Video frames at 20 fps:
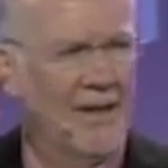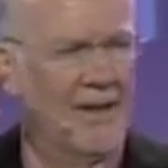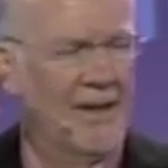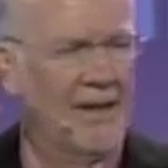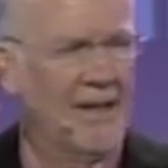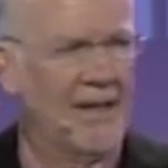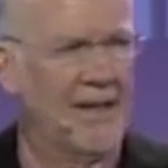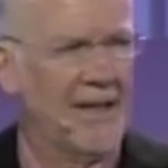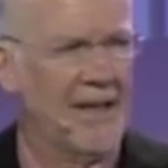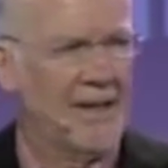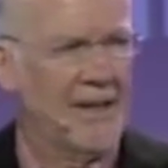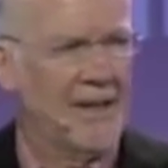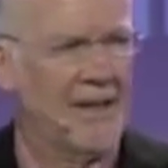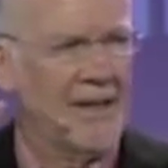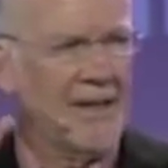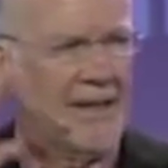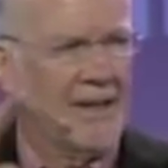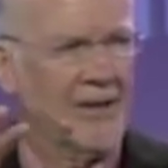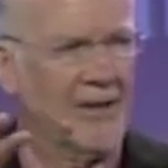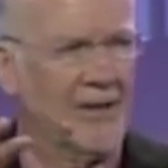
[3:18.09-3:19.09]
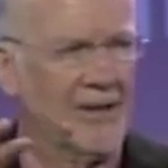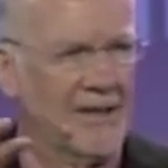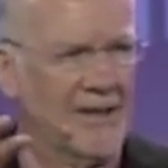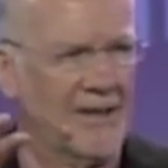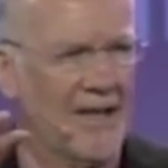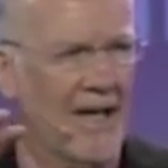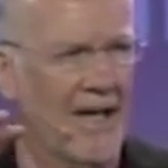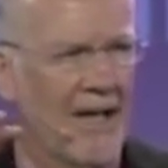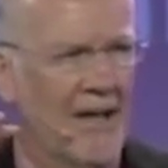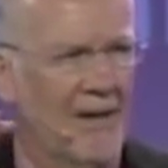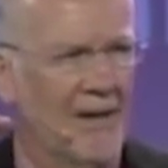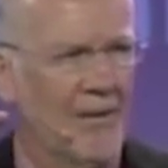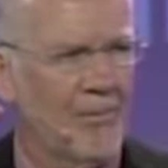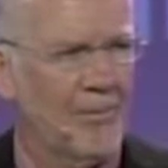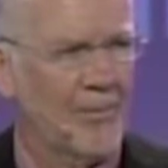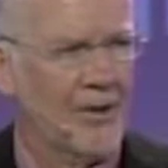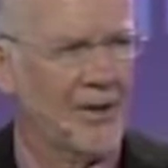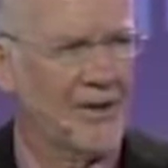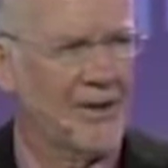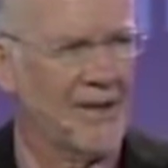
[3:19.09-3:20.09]
he had an eager desire and
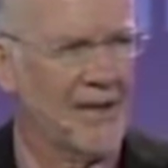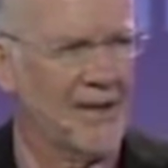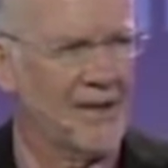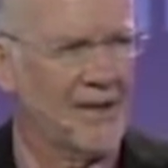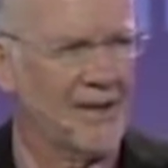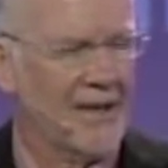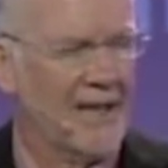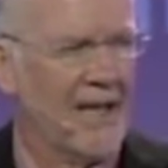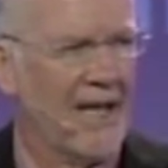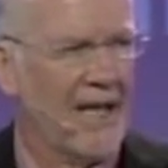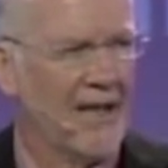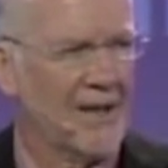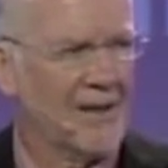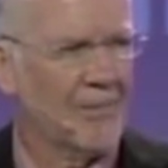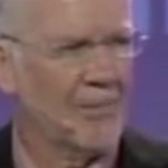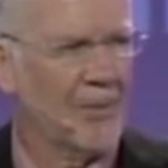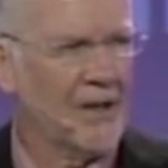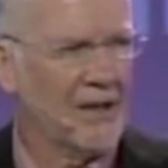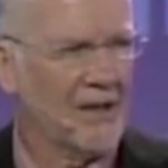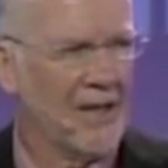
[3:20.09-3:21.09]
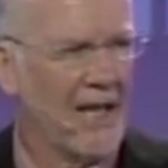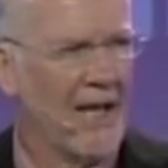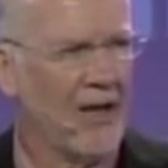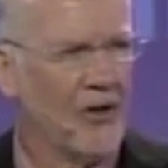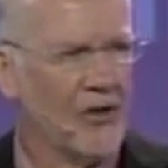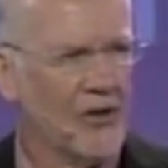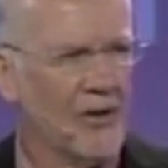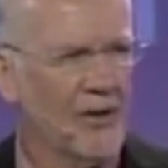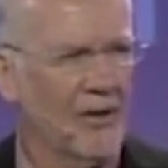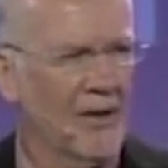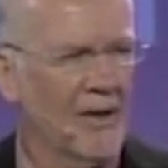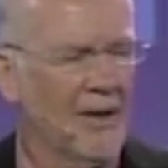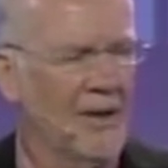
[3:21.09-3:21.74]
persistent expectation.